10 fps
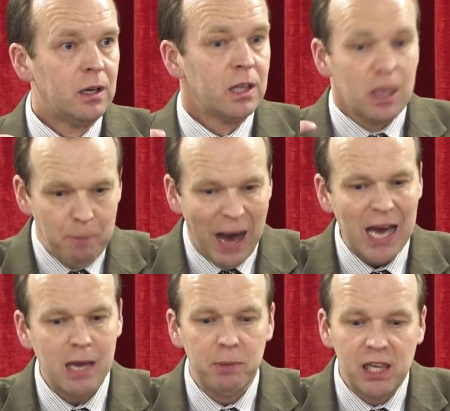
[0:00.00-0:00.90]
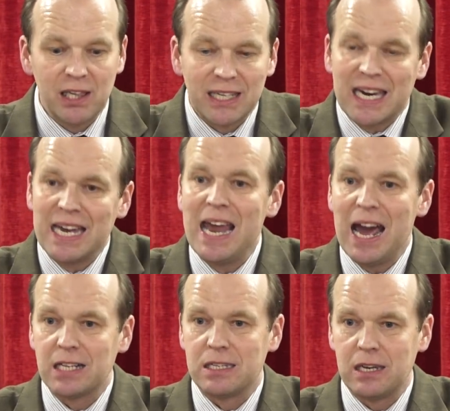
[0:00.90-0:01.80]
The Bible
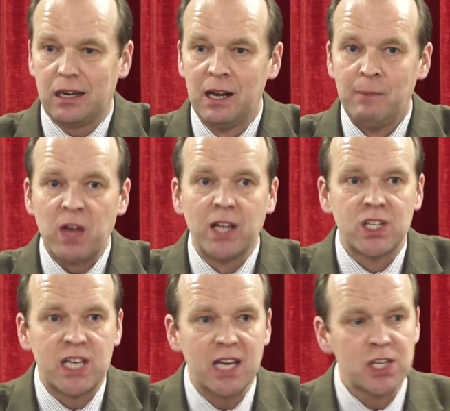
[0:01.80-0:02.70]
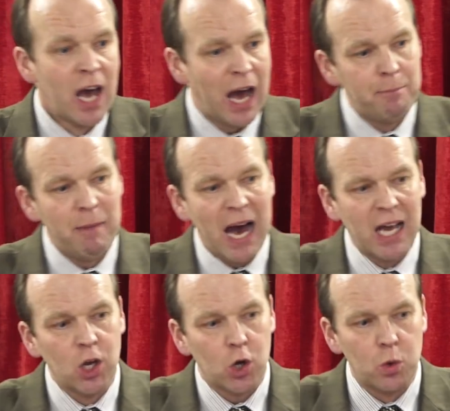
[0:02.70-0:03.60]
connects it and says a
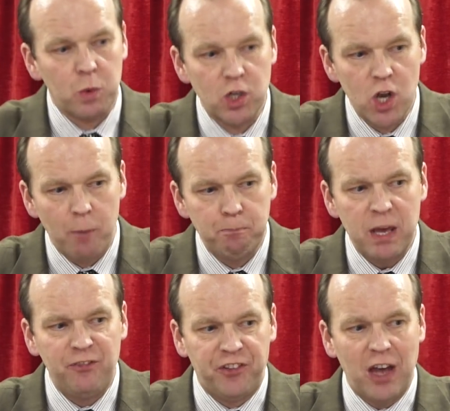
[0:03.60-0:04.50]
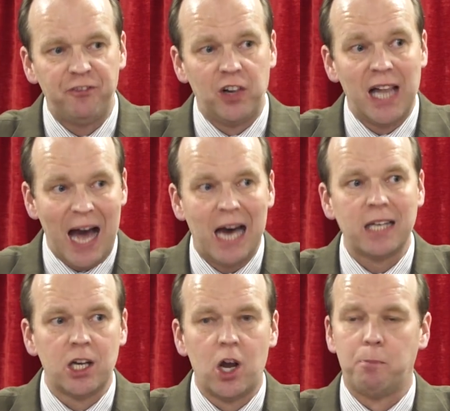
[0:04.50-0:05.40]
man who would not be faithful
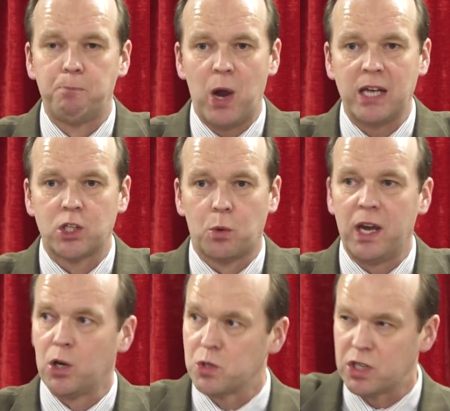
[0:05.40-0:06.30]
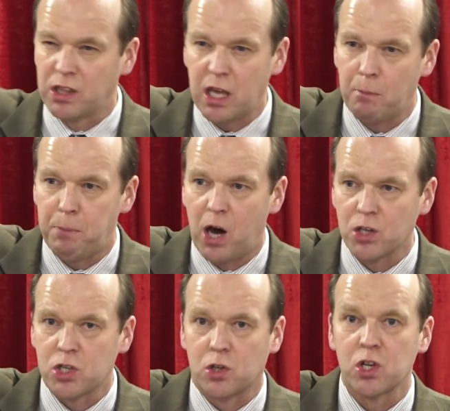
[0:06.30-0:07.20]
handing out bread to widows that the
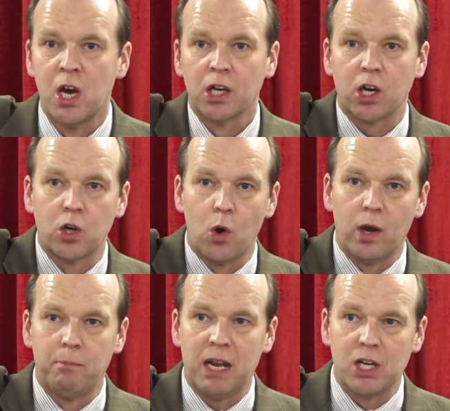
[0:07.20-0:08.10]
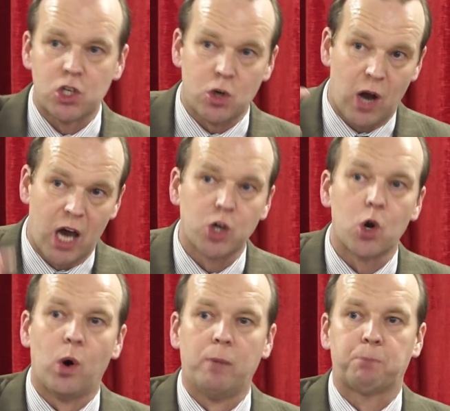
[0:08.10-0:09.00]
apostles could go and minister and
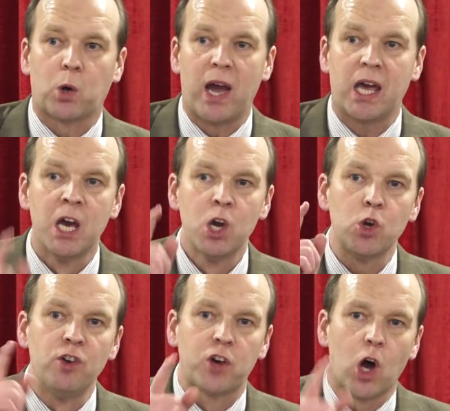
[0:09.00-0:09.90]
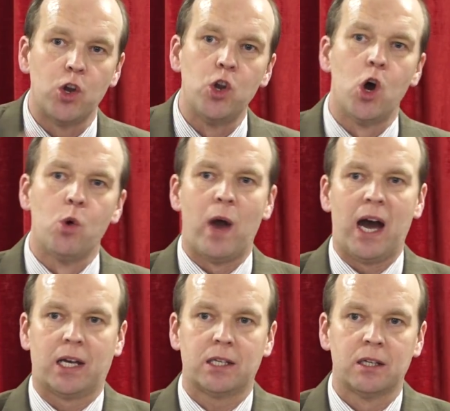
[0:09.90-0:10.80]
go and pray. You've got no
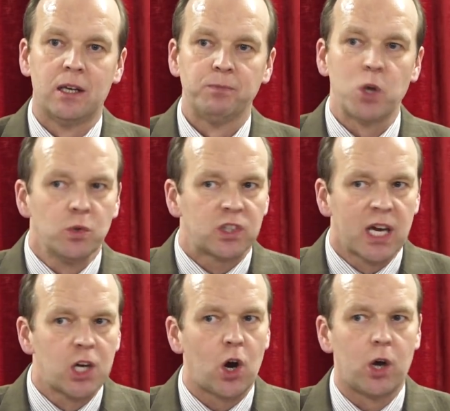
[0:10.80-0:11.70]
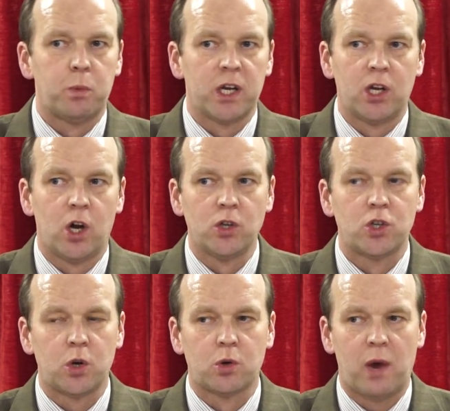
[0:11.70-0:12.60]
right. Don't think God would
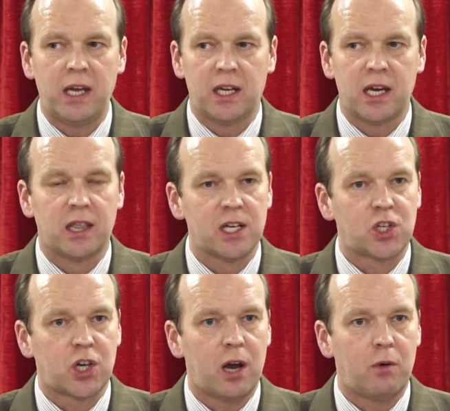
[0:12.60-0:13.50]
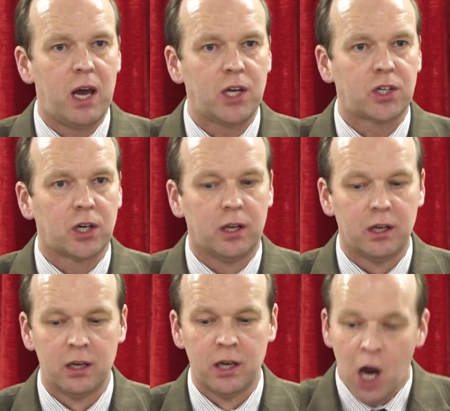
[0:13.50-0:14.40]
anoint you greatly in this
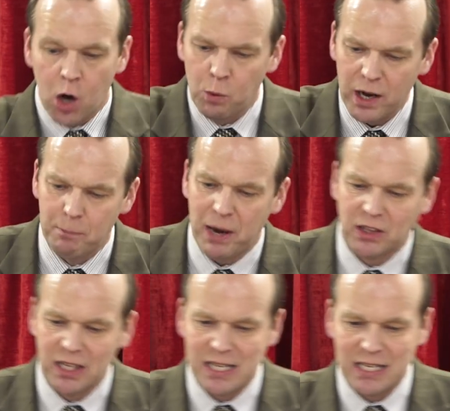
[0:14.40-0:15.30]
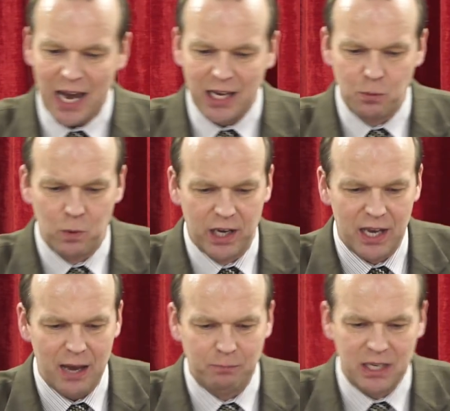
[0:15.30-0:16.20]
generation. Or what about the second one
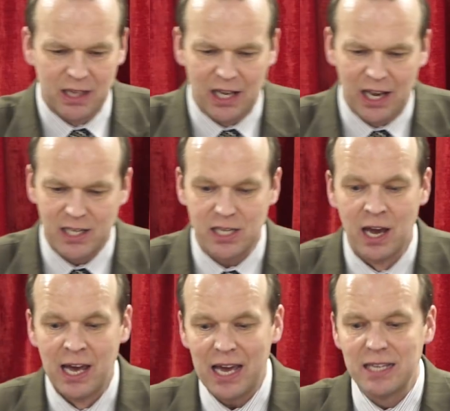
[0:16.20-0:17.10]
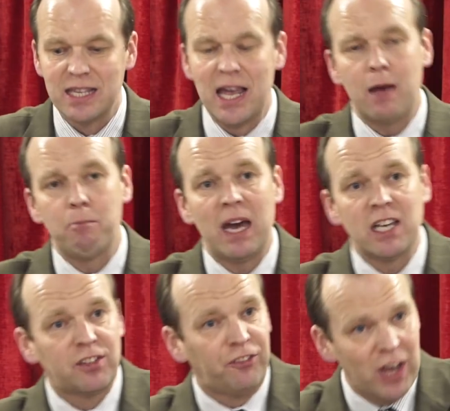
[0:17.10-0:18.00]
named in the list? His name
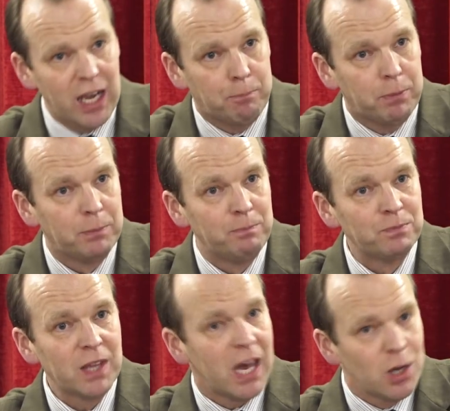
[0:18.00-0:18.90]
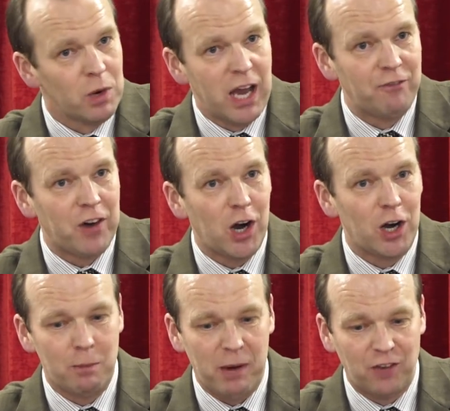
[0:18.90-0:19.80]
is Philip. Anyone ever
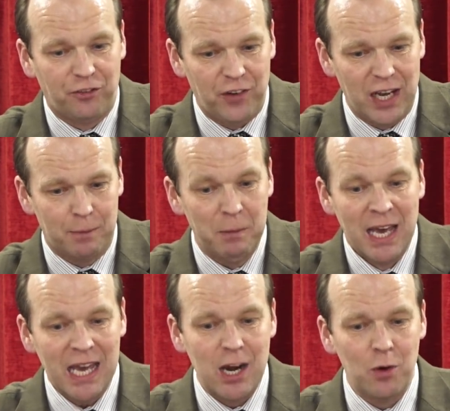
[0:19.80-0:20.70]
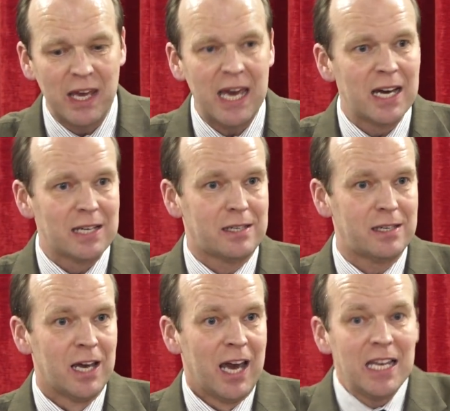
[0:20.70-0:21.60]
heard about Philip? Here he
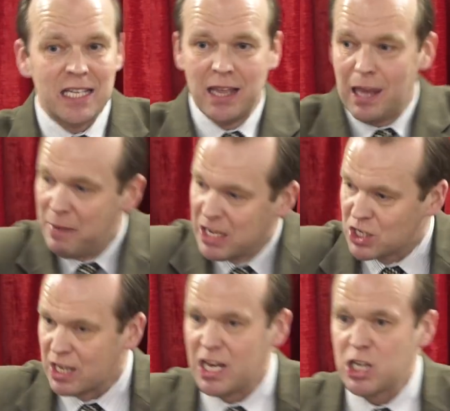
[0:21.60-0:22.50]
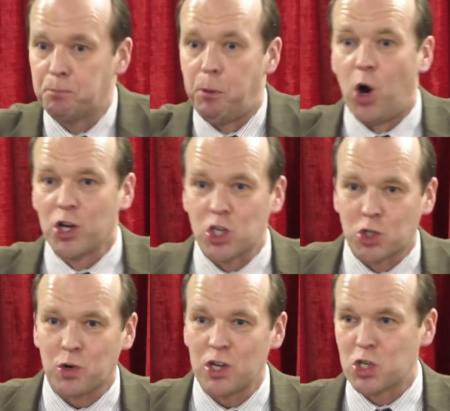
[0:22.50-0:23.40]
is. He's in the midst of these
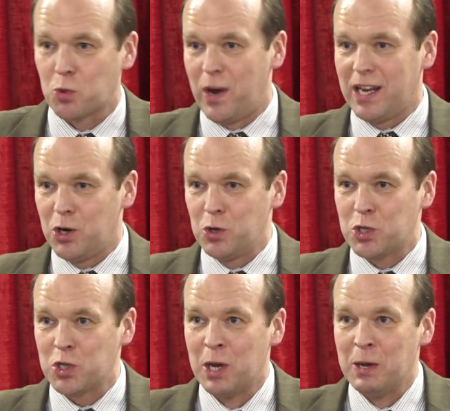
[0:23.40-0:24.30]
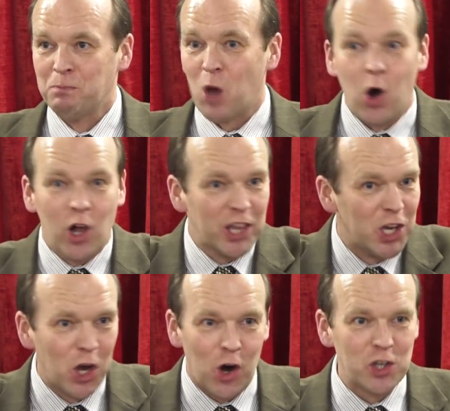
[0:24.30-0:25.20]
boisterous widows. All the
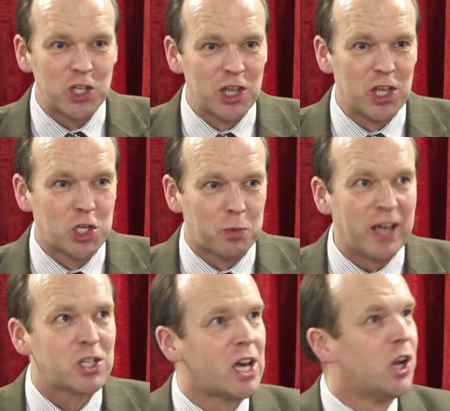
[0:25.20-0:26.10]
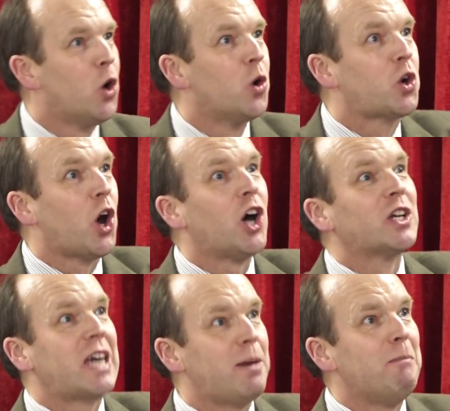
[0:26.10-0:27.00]
noise and the sweat said, Oh
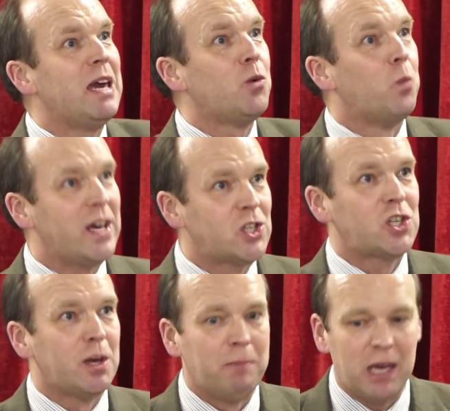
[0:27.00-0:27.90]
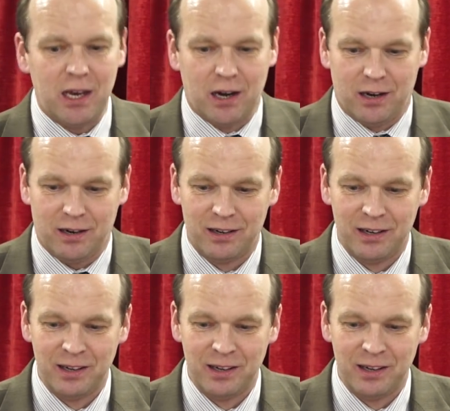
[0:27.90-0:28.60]
God, give me wisdom here.